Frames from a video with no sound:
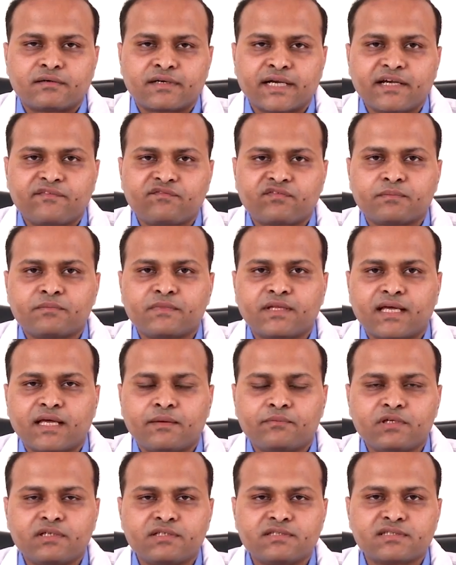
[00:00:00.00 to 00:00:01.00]
right from the
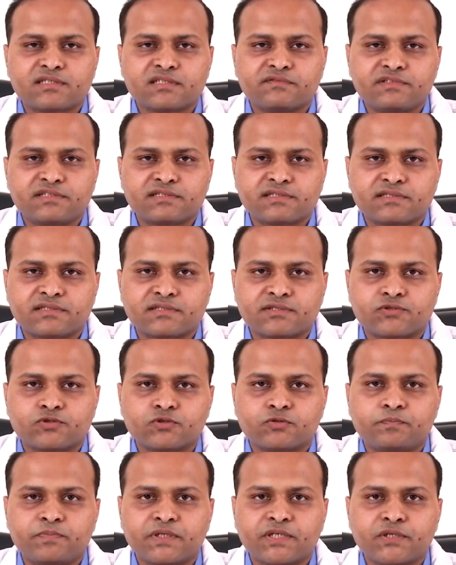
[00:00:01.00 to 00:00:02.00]
ambulance services
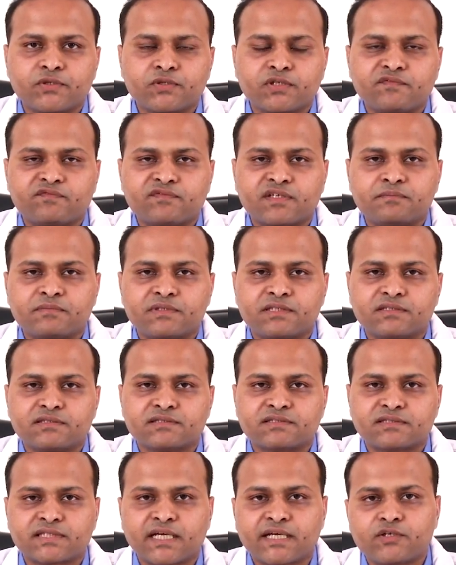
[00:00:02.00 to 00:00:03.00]
to pick you up from
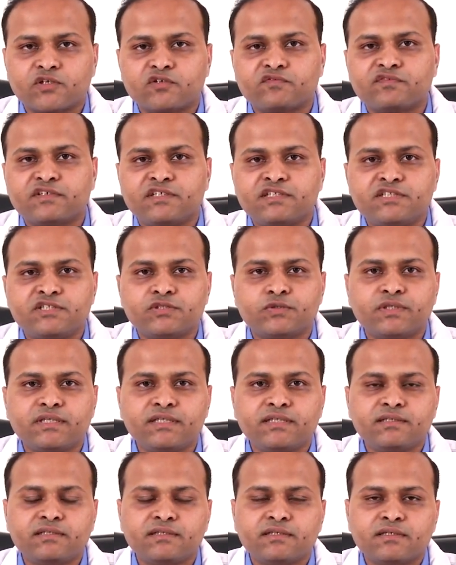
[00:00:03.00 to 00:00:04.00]
the site of
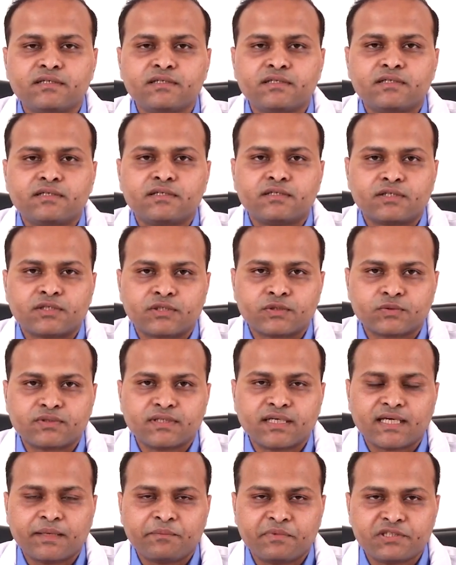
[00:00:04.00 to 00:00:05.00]
injury to
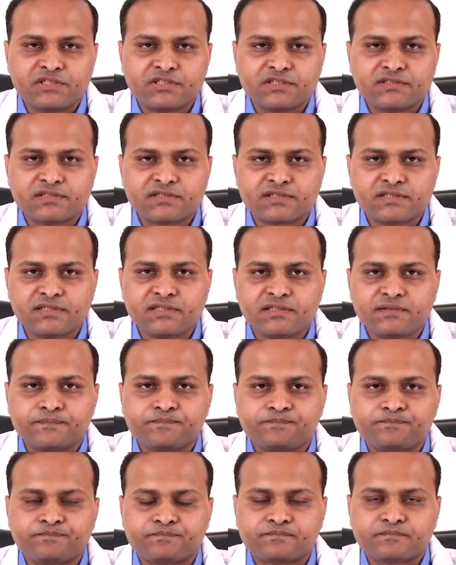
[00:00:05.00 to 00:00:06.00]
the emergency,
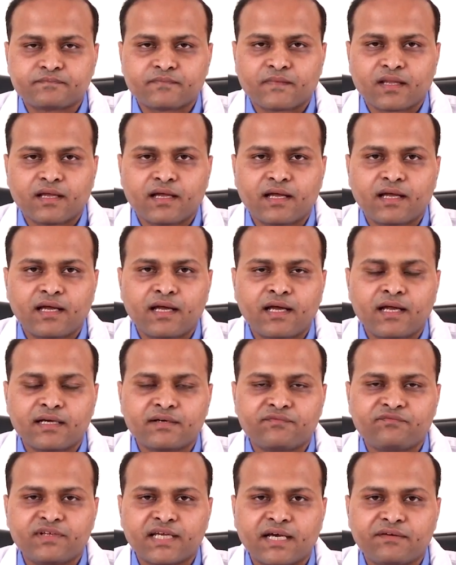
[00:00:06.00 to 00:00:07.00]

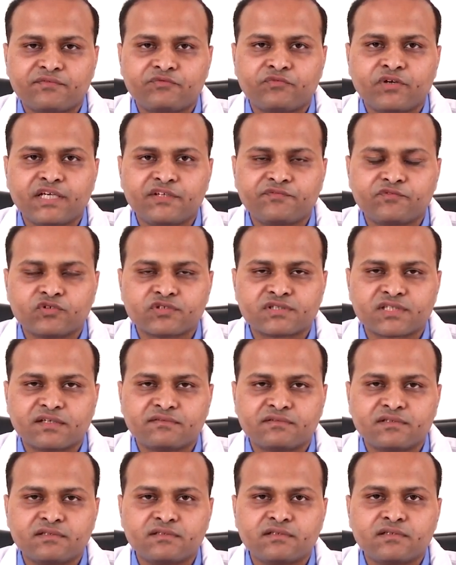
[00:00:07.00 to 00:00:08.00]
and we have twenty-four
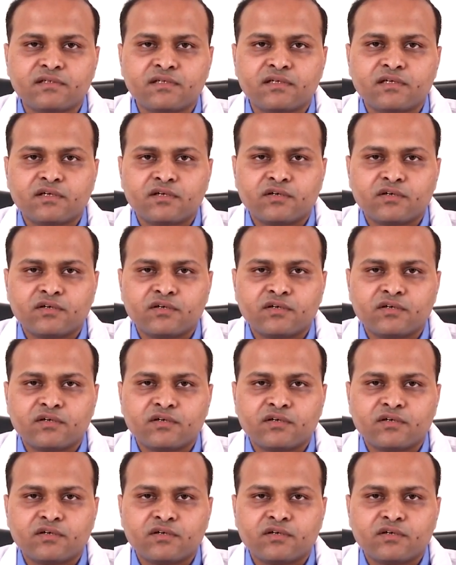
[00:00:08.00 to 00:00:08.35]
seven